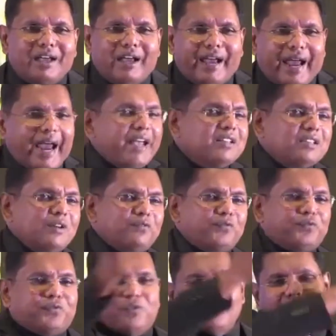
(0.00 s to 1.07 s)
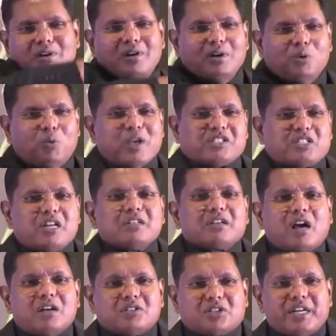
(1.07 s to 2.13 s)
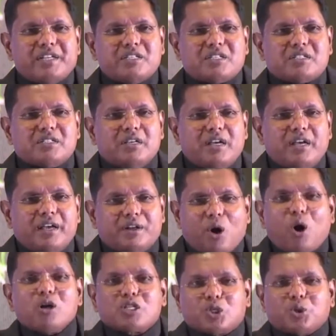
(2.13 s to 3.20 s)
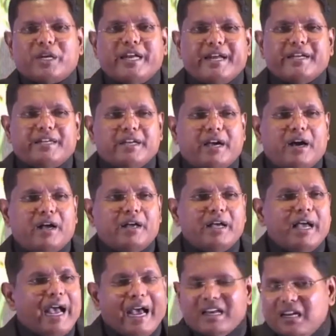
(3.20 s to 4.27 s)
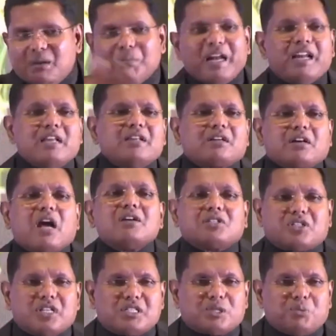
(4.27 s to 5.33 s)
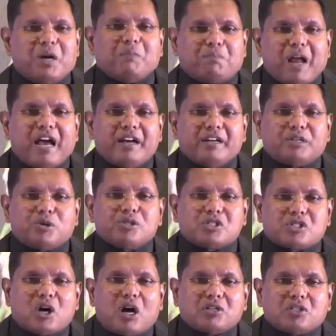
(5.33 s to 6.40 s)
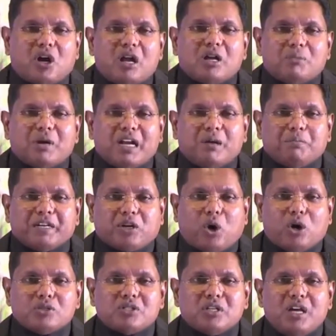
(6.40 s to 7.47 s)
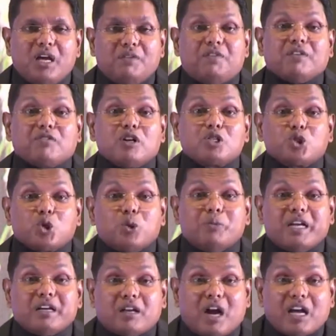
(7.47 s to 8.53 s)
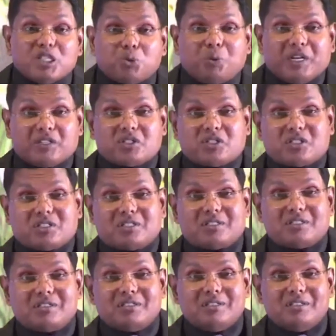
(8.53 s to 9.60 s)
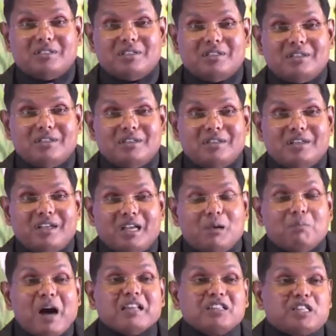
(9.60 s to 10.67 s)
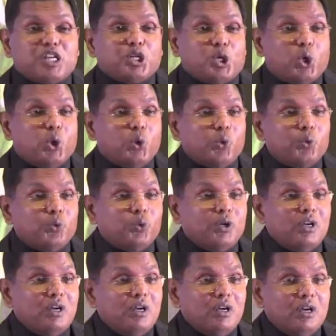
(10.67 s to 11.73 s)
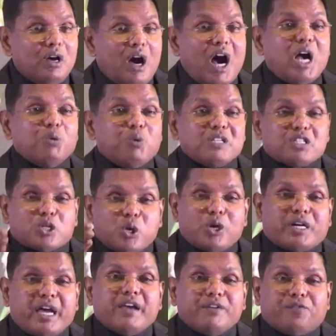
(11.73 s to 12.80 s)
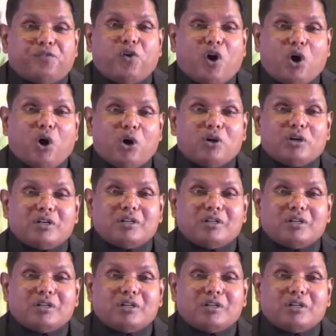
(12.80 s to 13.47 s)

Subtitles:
in the Western countries and also in India and in many other countries. We are planning to start alumni because we have got so many graduates. A month ago, I was looking for